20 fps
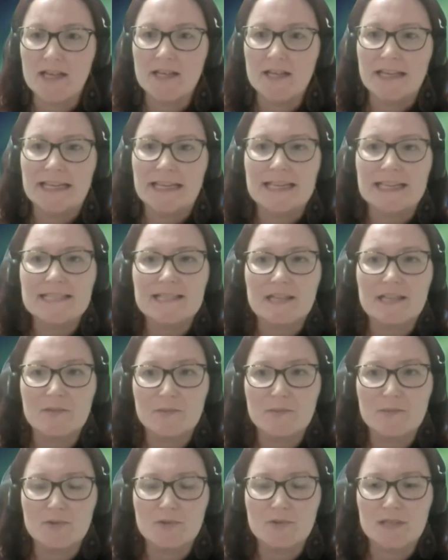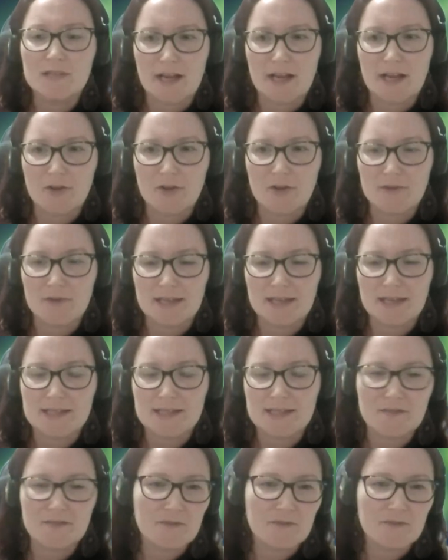in getting important health-related
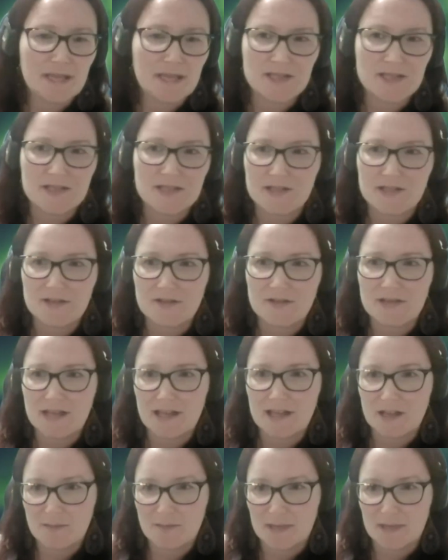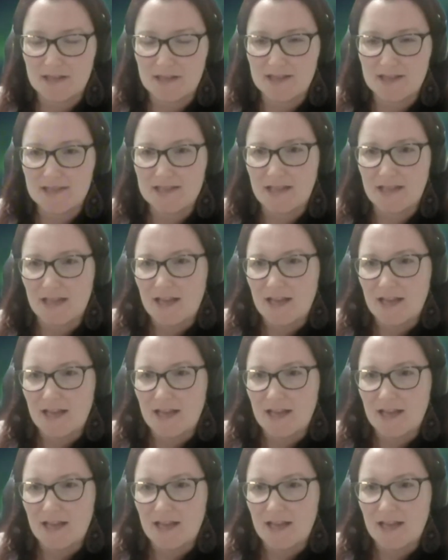information to the young mothers.